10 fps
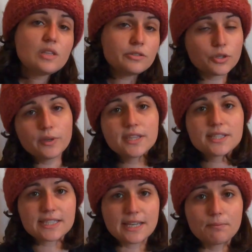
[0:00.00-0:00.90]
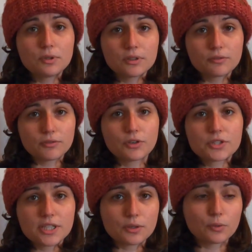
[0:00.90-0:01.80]
So in this example of
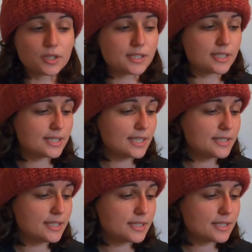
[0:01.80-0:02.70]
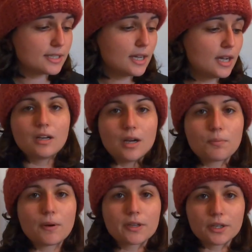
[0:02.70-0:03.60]
reversing the words of a sentence, I'll
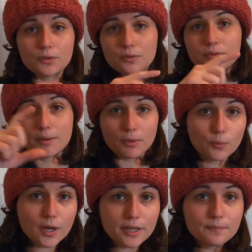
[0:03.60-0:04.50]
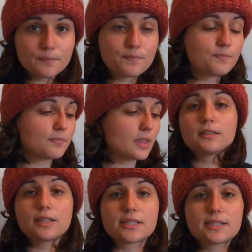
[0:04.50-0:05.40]
probably go number one.
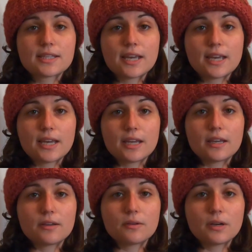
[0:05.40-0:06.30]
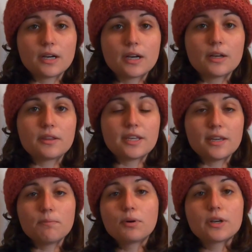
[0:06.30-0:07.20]
Let's say the
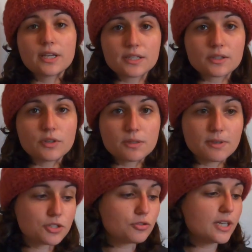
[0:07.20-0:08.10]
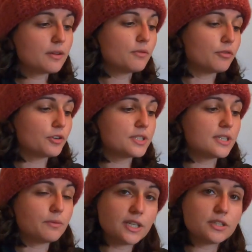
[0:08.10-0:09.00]
input is going to be a string. Well, first
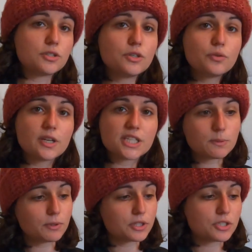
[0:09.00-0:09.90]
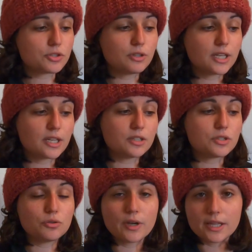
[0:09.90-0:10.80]
thing we need to do is split the string
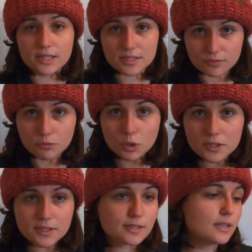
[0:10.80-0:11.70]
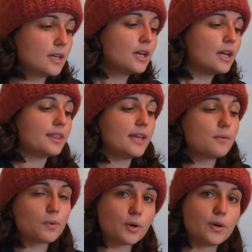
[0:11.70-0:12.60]
into a list of words.
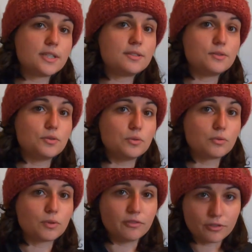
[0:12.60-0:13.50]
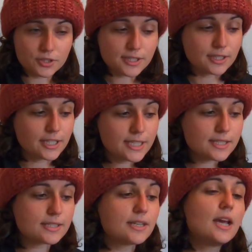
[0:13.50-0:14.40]
Then we're going to reverse the
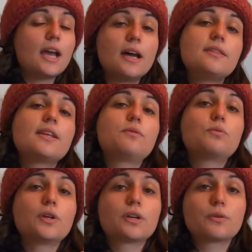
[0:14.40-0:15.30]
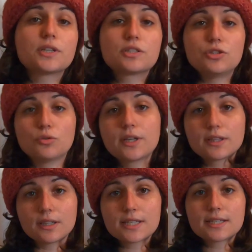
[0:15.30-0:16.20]
list, and then we are going to join
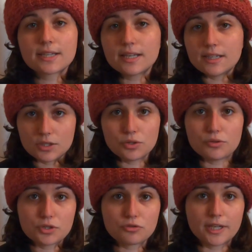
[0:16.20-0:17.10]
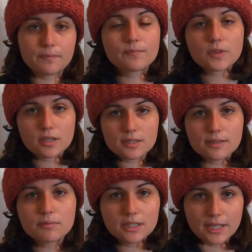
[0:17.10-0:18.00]
the list again into a string.
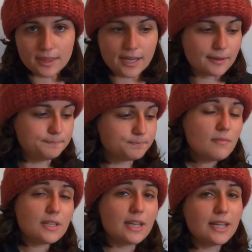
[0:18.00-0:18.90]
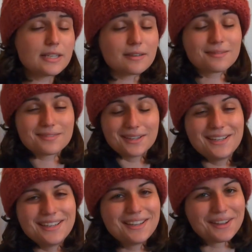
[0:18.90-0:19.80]
Something like that. And
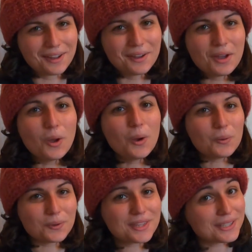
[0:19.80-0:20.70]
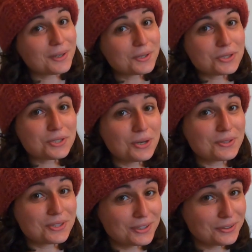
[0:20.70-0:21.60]
one thing it also
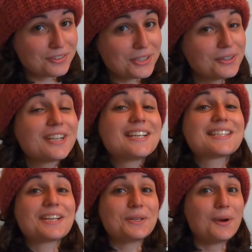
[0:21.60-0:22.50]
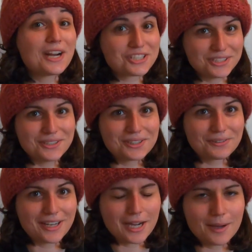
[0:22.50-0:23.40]
shows your interviewer is that you actually know how to
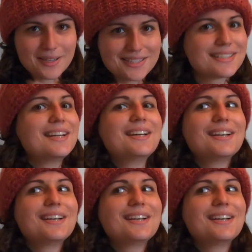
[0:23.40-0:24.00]
write comments.